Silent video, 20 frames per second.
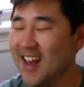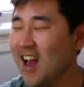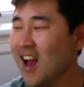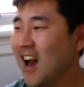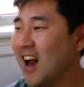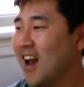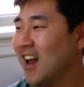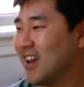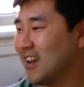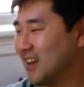
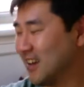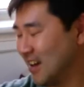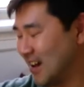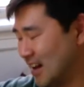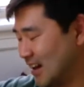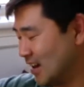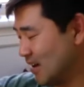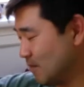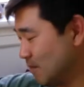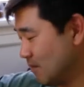
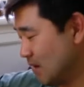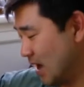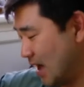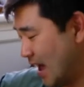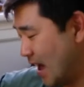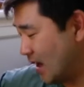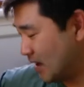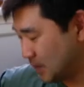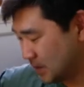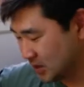I
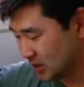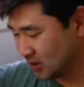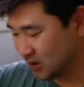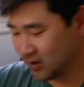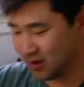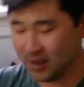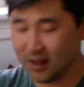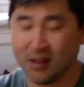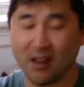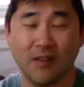
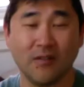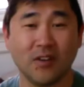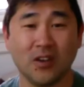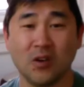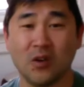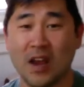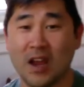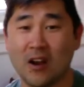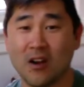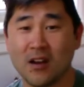absolutely love
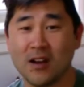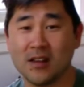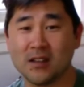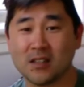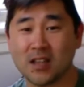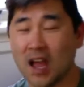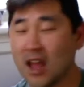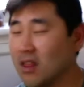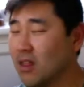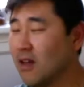you,
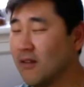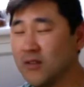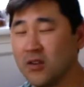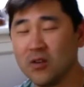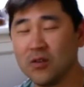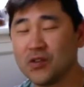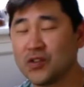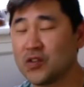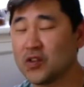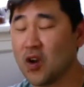Aries. I love
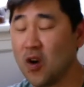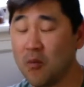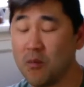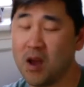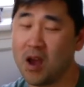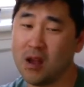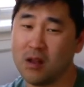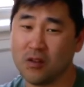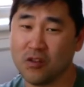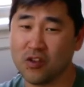you so
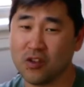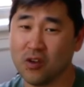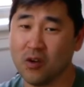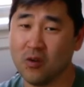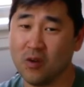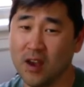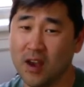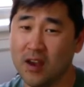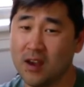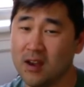much.
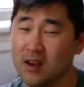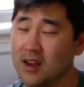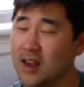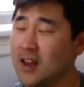Okay.